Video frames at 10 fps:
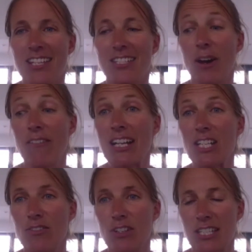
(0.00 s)
So I've
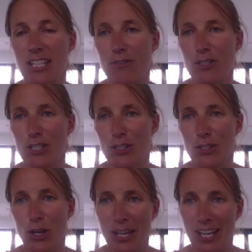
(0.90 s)
actually rediscovered
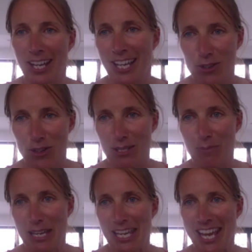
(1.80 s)
sewing and
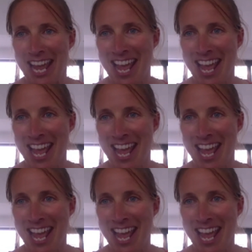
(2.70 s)
dressmaking.